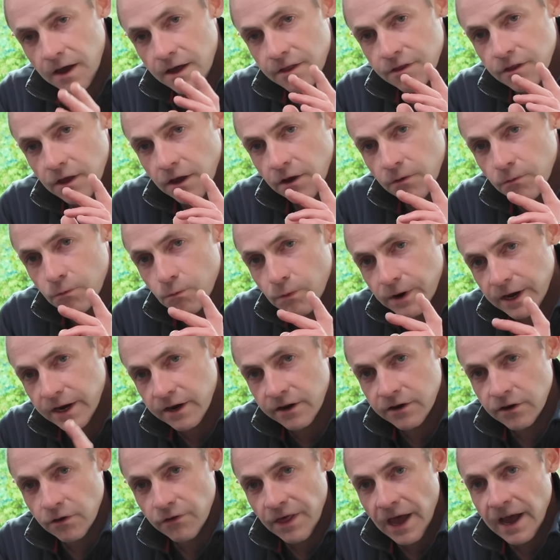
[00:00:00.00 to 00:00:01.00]
So we're going
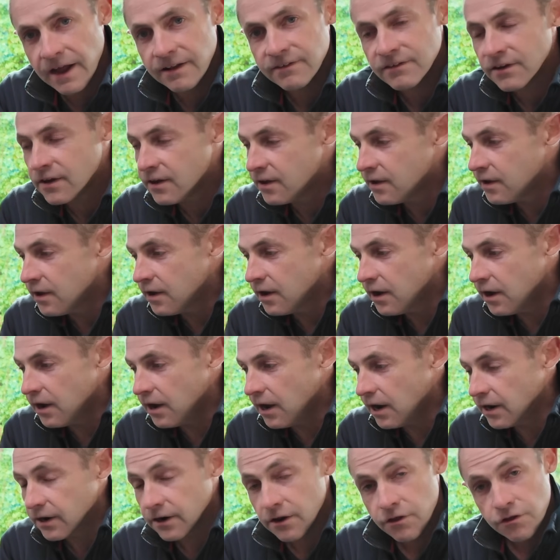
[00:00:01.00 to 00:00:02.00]
to do that.
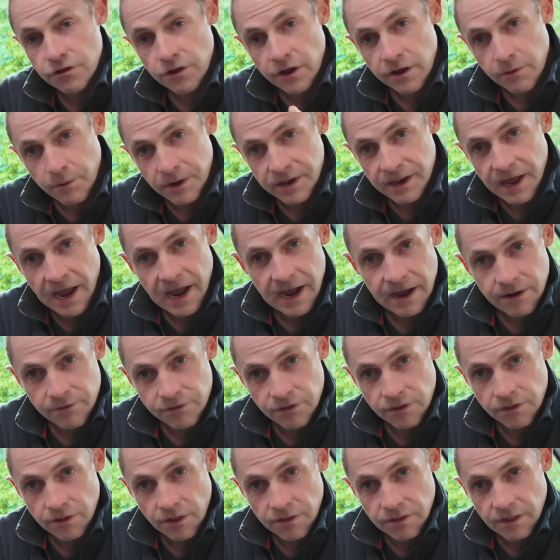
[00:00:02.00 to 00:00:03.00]
I'm going to show you it in the
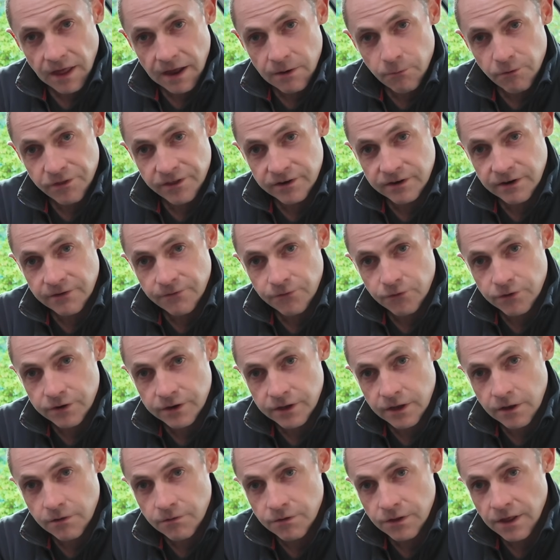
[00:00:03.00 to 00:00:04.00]
house, as I say, with a
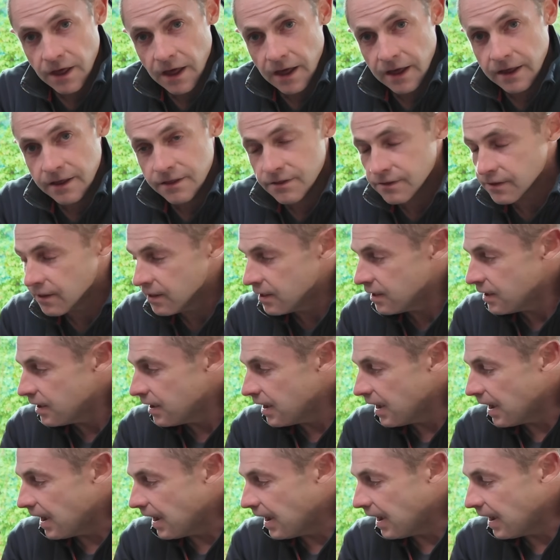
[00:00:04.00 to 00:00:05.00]
different use case,
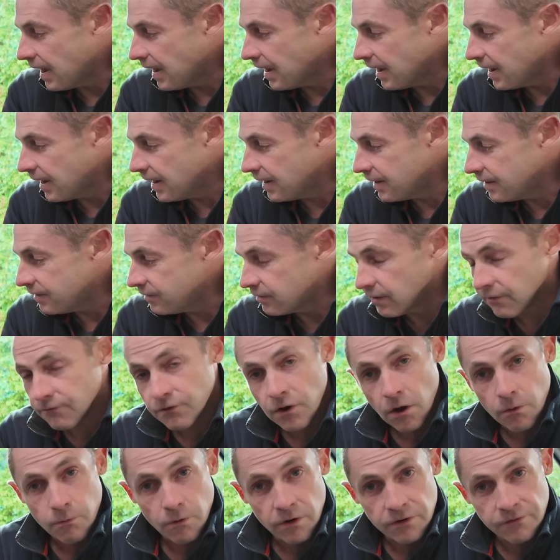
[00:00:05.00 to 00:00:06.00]
and I've
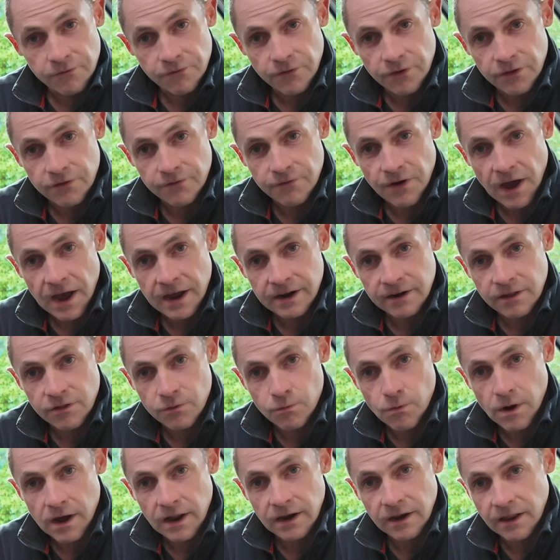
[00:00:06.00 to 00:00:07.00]
got one for the van
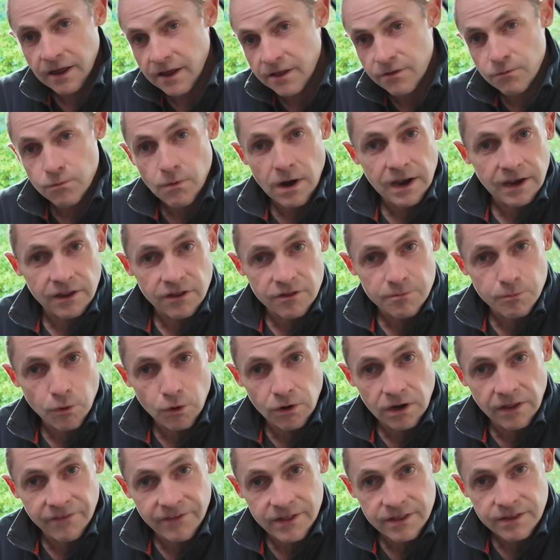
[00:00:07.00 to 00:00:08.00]
as well as
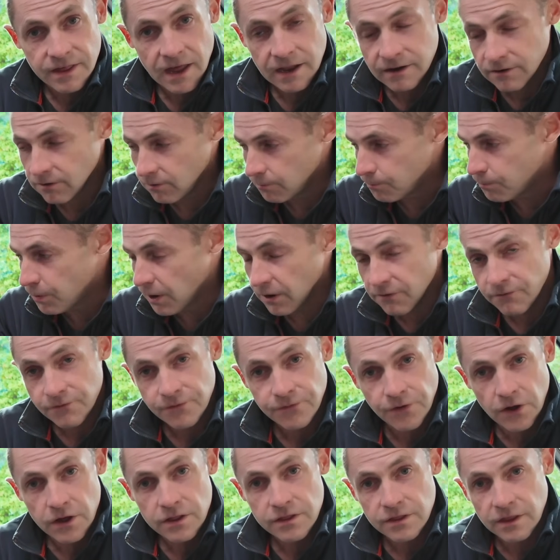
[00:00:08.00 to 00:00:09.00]
boiling this kettle. But
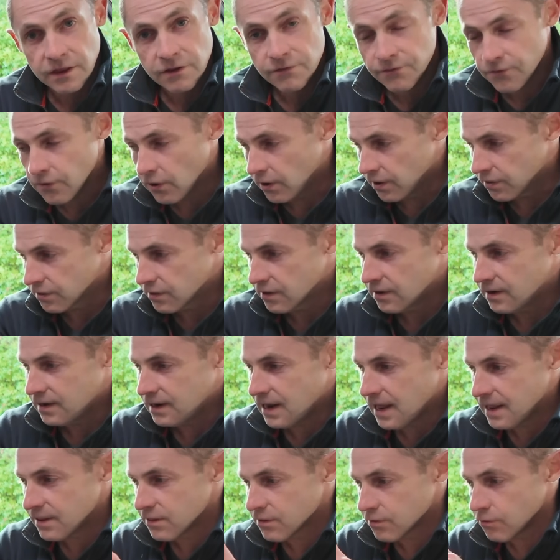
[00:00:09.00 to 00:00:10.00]
first things first,
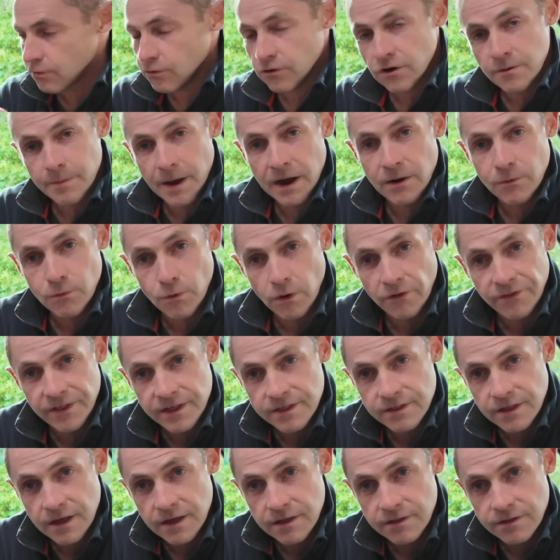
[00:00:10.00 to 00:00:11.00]
let's talk about what
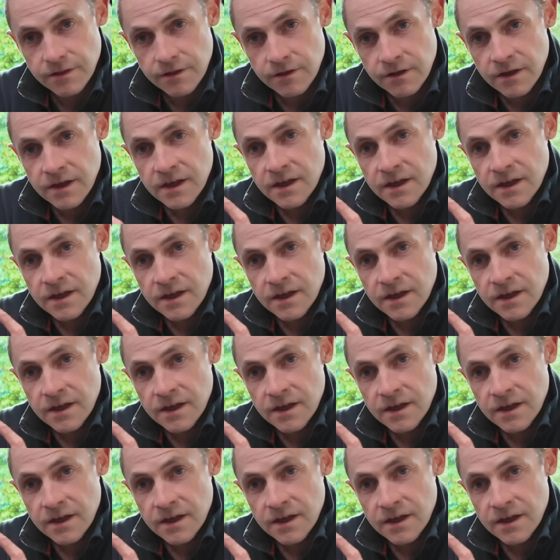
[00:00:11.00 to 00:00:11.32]
this is.